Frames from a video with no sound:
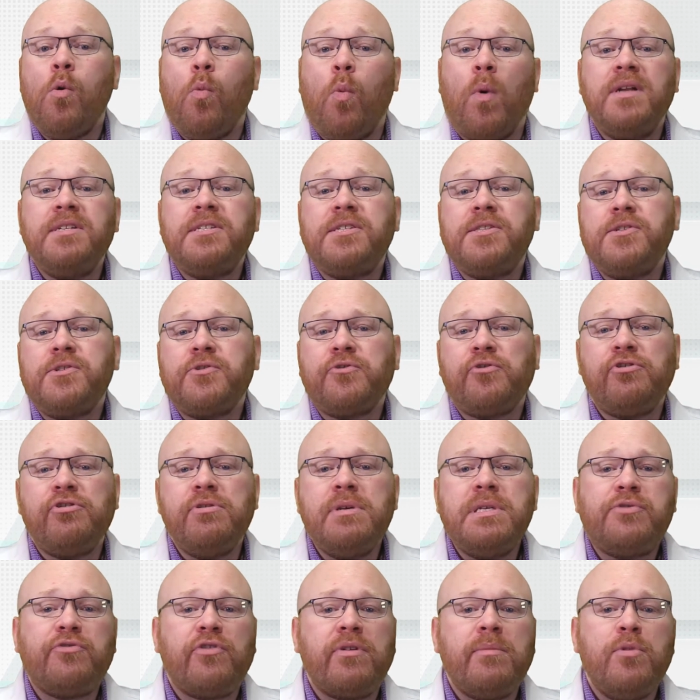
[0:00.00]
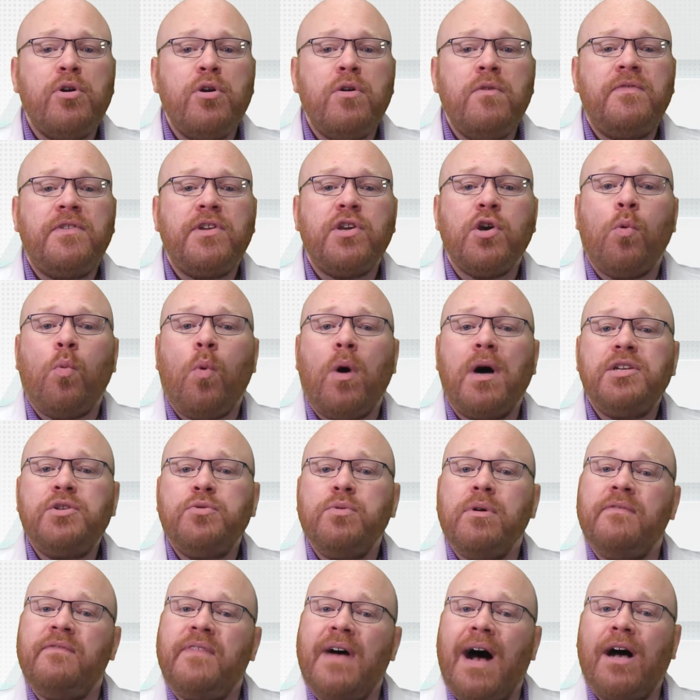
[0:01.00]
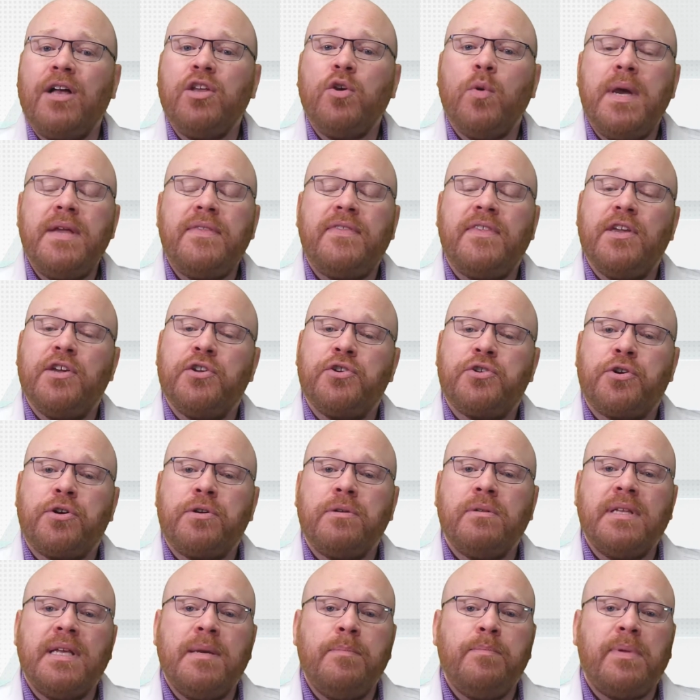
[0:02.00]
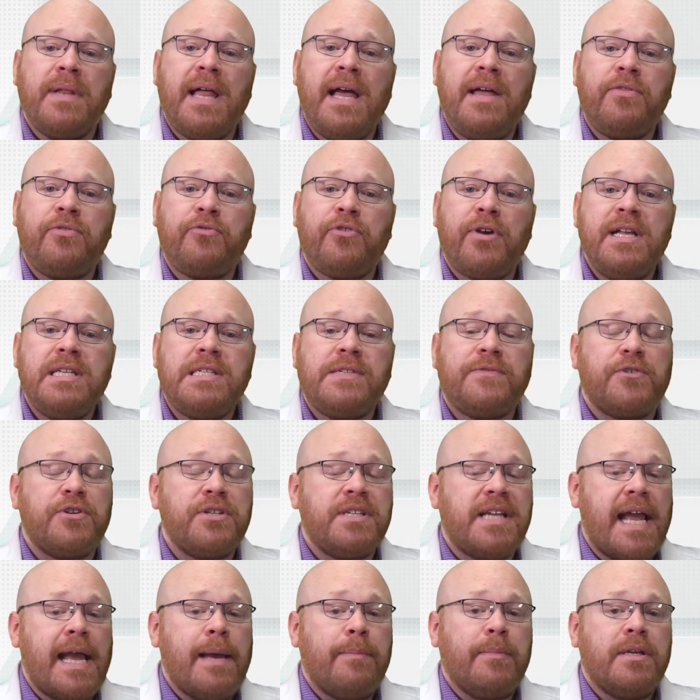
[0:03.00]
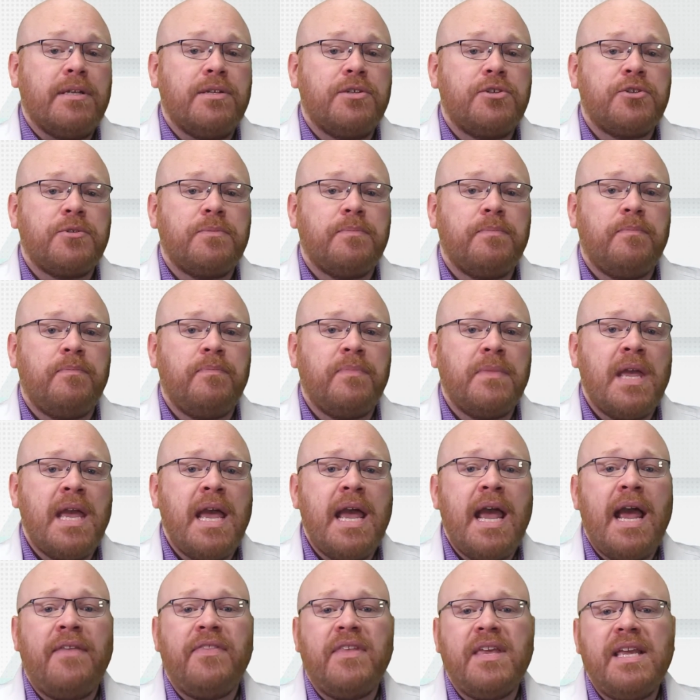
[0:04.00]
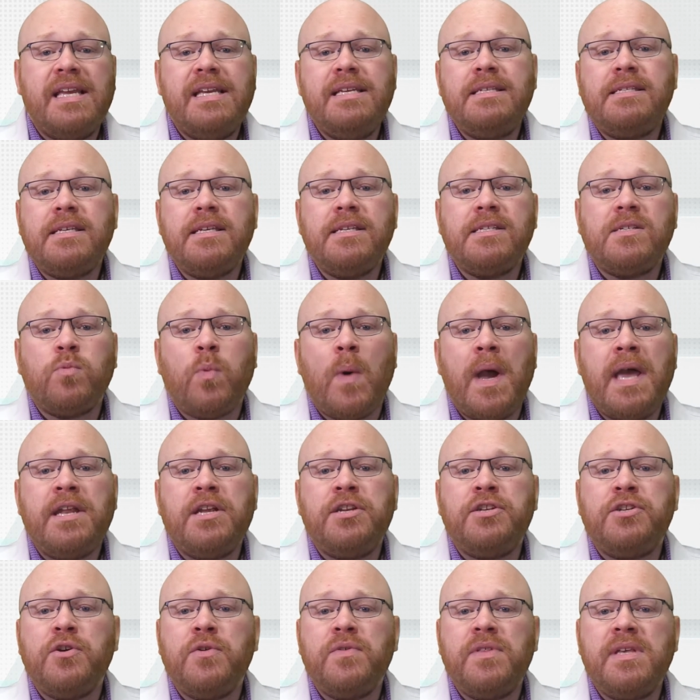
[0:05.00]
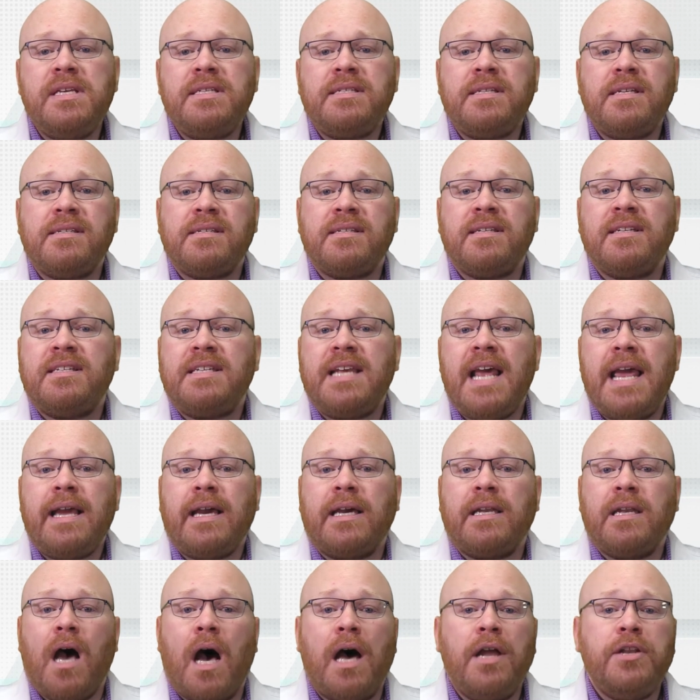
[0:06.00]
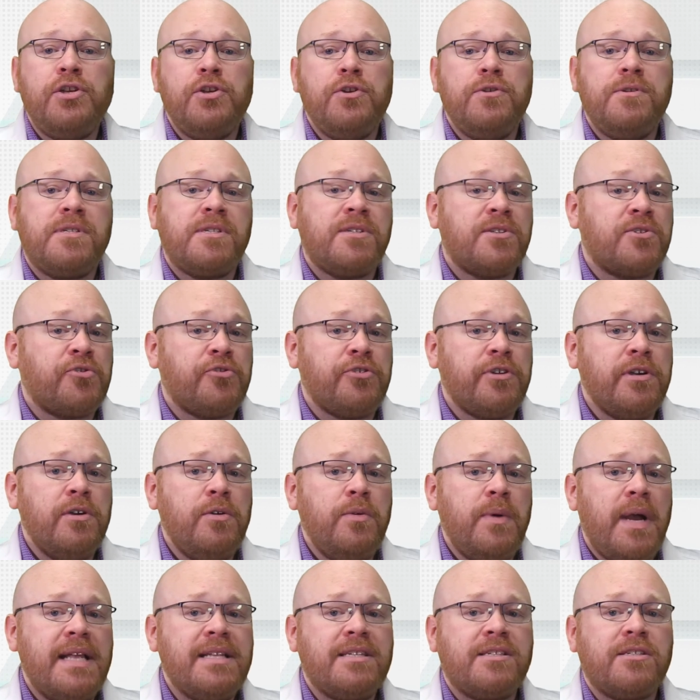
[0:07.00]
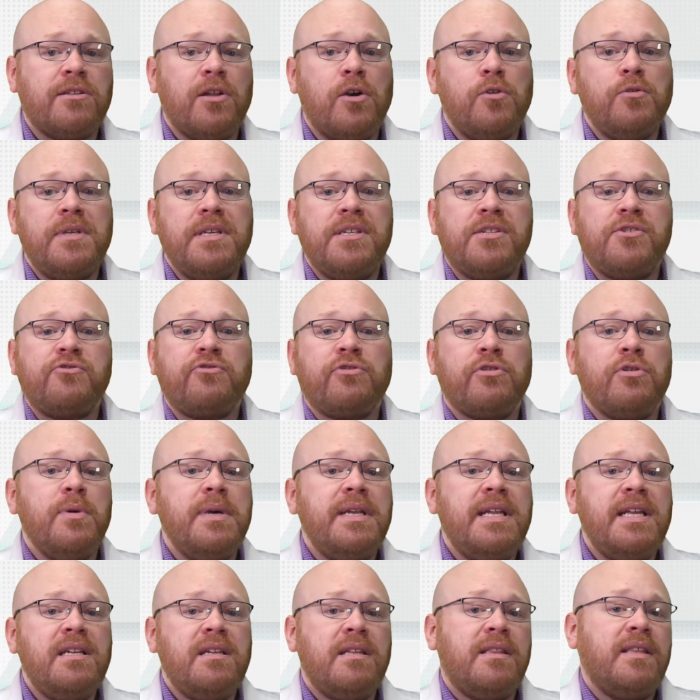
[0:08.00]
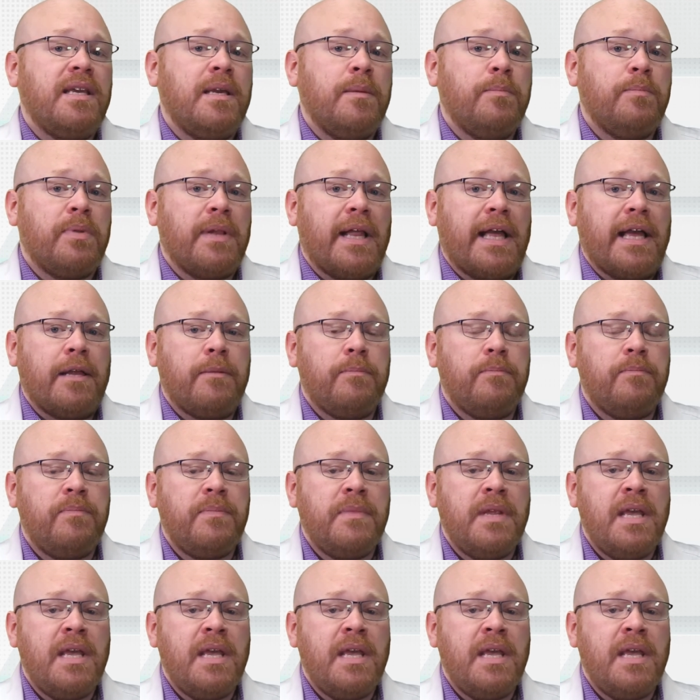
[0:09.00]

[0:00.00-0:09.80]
Once the screw is removed, you'll want to evaluate the internal implant threads for damage. And the easiest way to do this is to take an unused screw and slowly screw it into the implant.